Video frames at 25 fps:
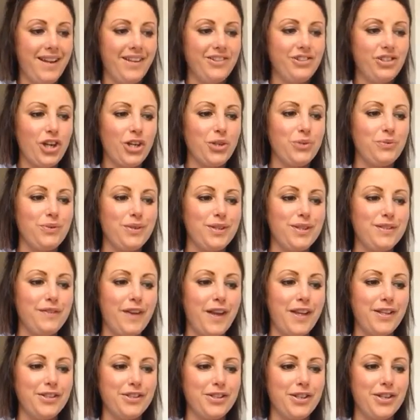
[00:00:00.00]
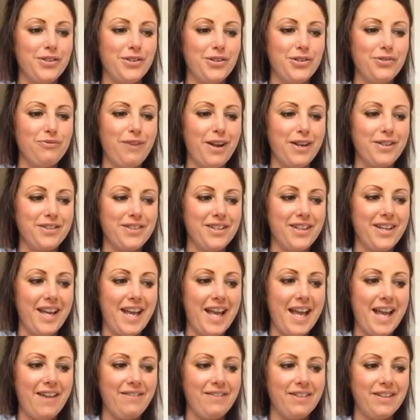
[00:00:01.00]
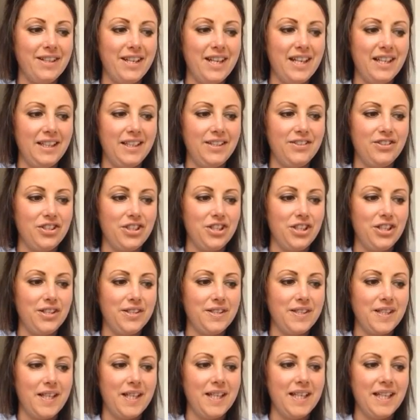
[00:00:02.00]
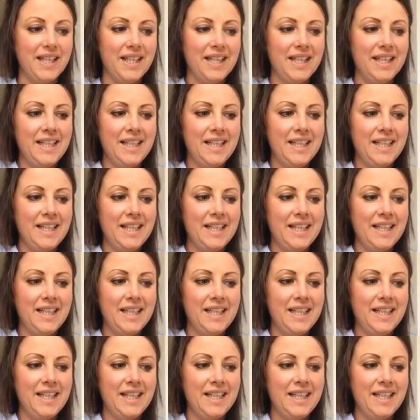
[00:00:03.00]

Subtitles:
January's face turned as red as her hair and nearly as dirty.